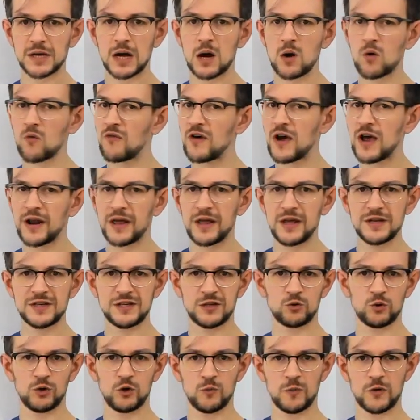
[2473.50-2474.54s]
are very easy
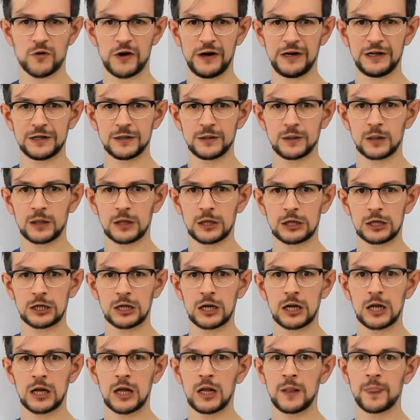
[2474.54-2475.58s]
to enumerate.
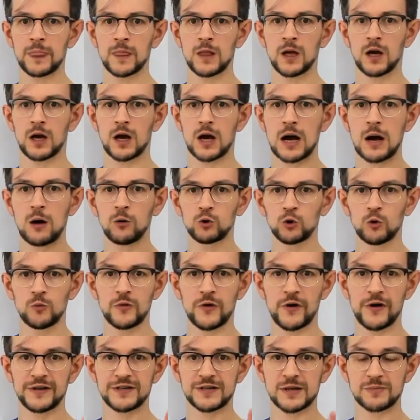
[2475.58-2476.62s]
How to
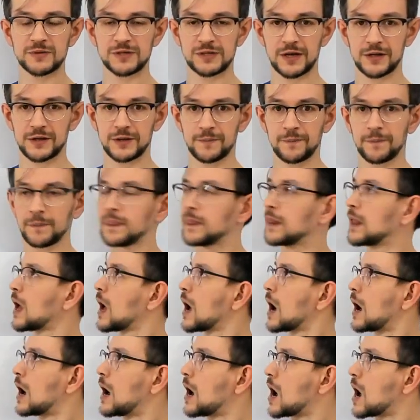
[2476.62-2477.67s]
enumerate a subset?
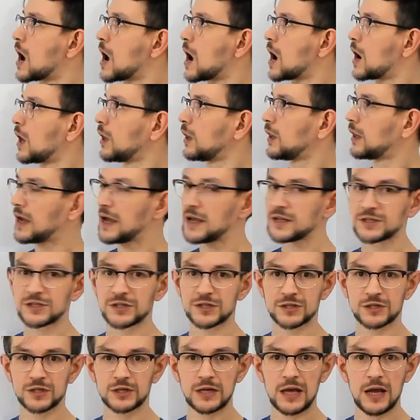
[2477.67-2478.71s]

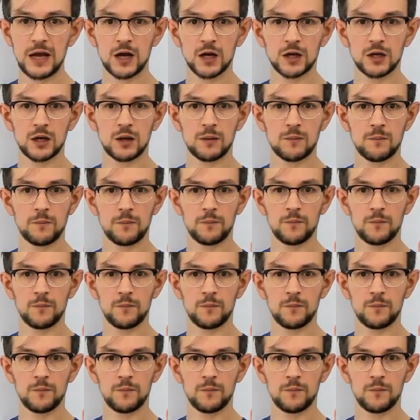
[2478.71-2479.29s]
Let's take a